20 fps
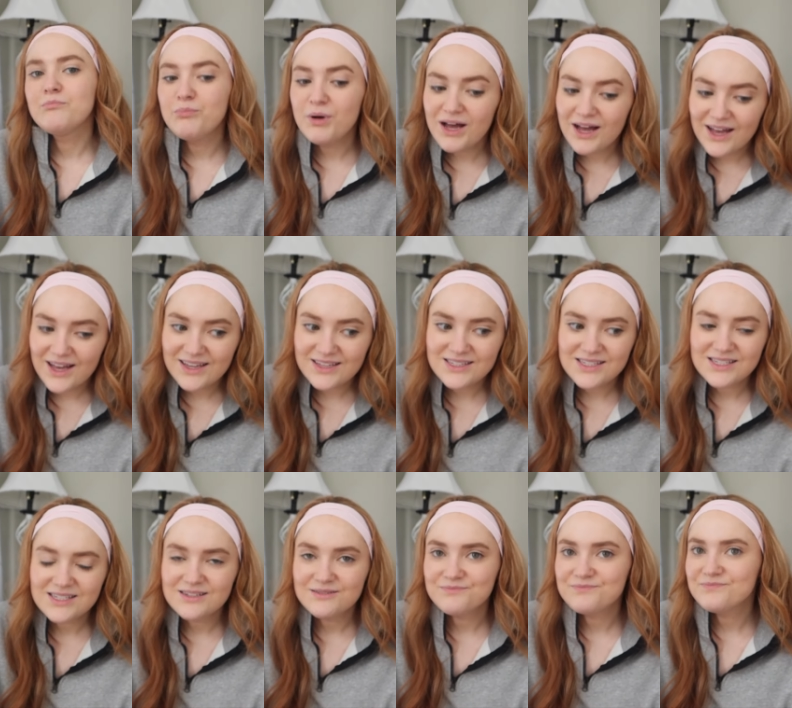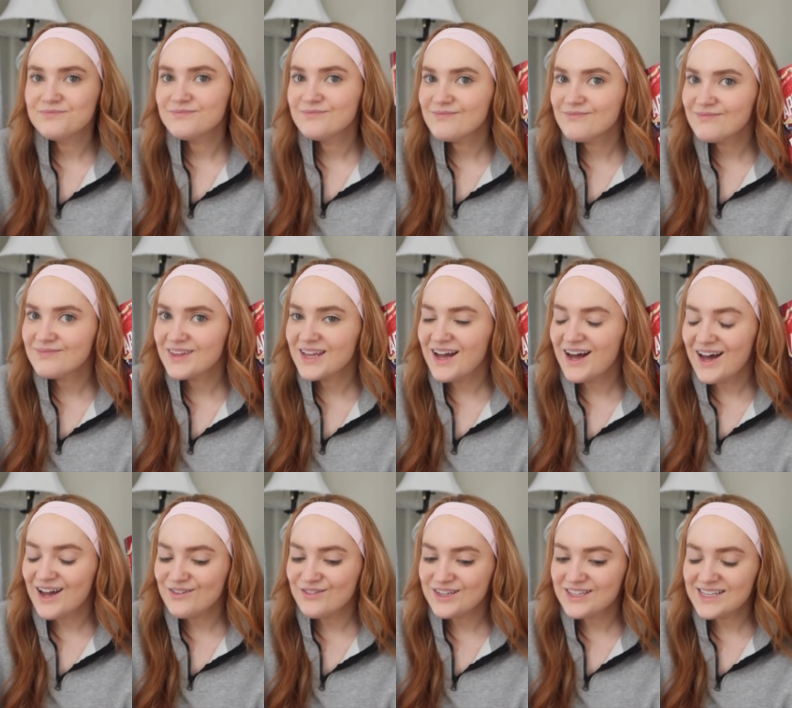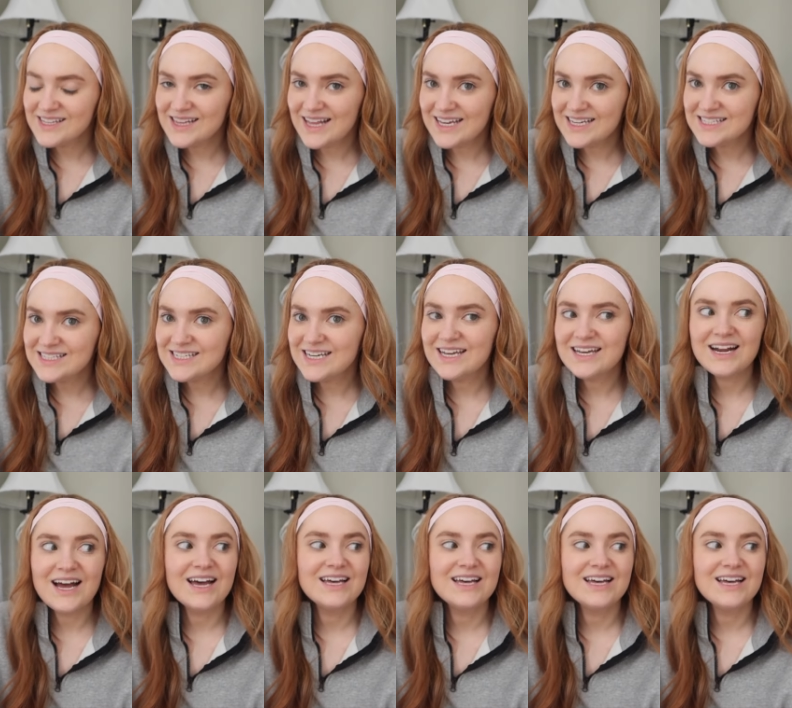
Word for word: but I really liked it.